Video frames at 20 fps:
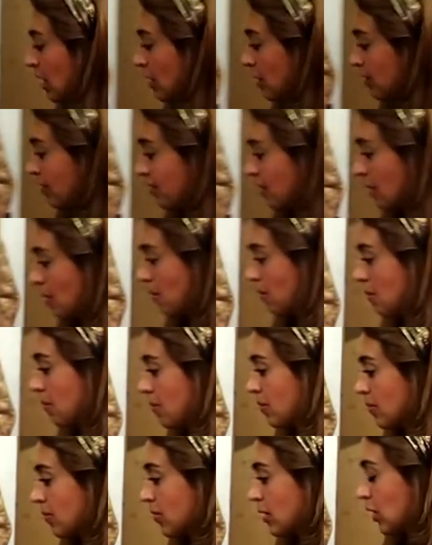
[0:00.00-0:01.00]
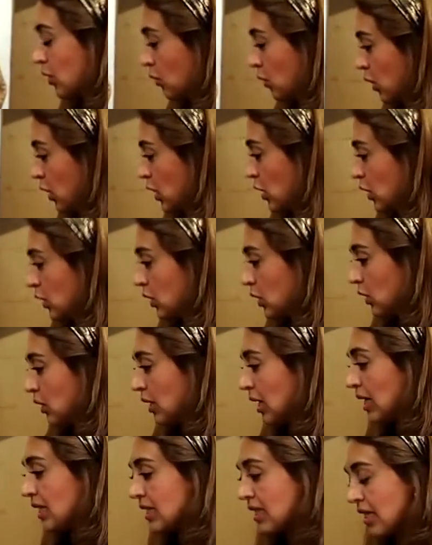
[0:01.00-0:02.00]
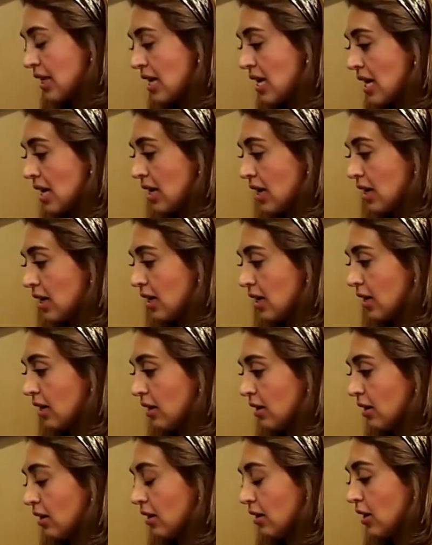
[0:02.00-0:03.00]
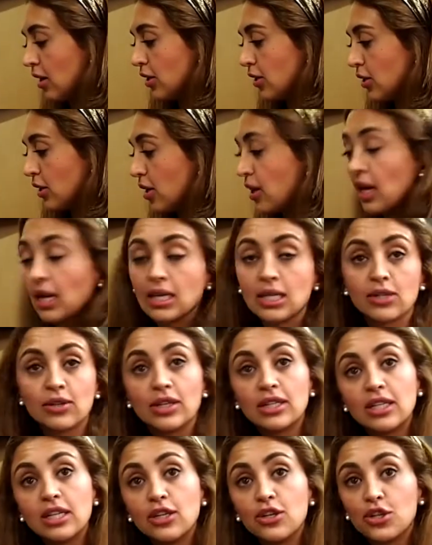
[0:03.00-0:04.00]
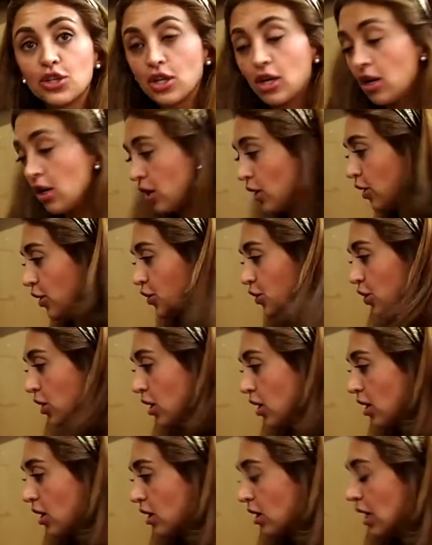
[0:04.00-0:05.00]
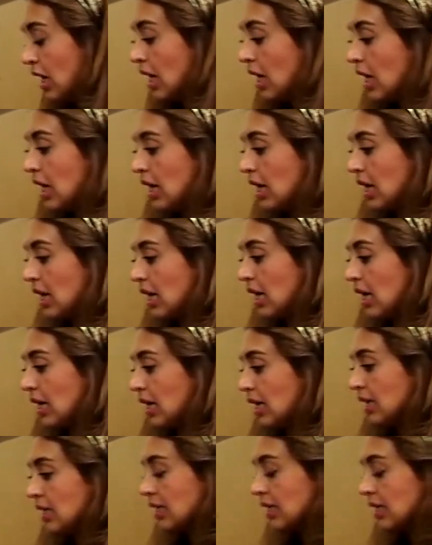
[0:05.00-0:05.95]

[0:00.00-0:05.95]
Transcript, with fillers: from the Royal Atelier uh, under Nasruddin Shah Qajar, and